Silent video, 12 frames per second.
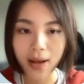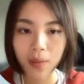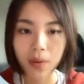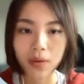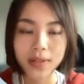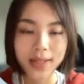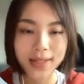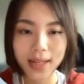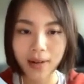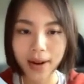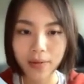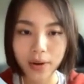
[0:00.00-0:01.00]
I will sit
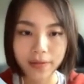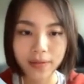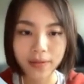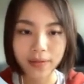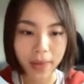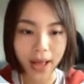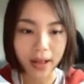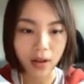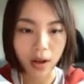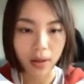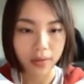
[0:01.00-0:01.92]
down and reflect back on